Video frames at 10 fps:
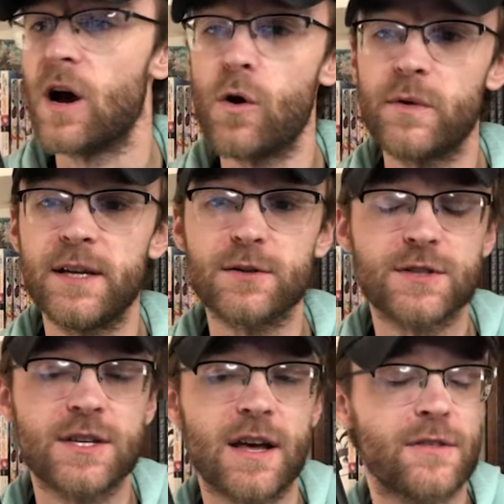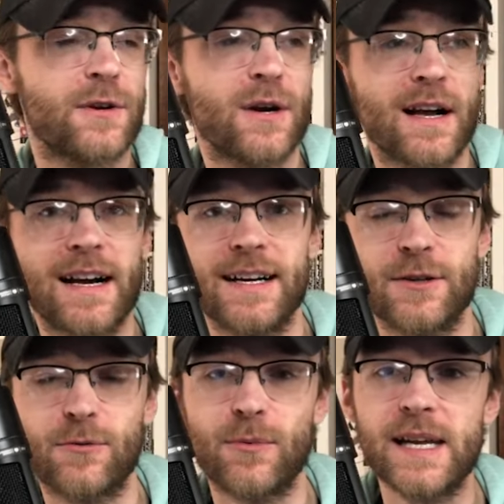Oh, here's another uh,
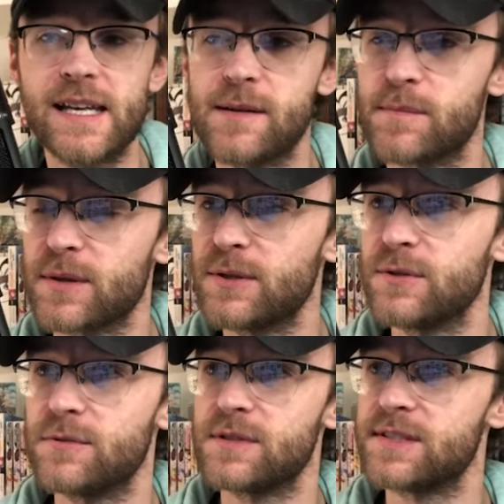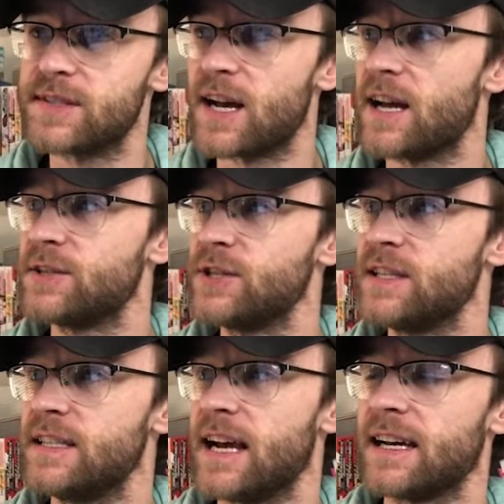green-blue
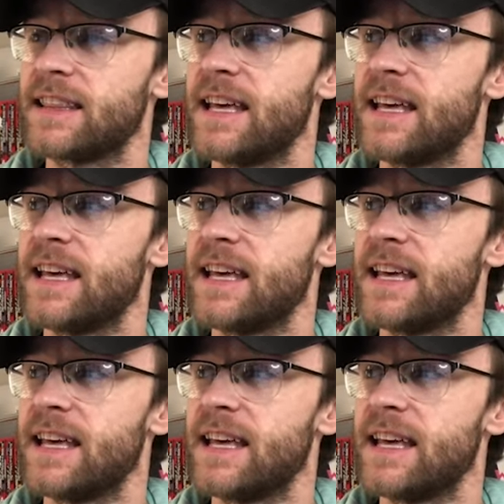Sanji deck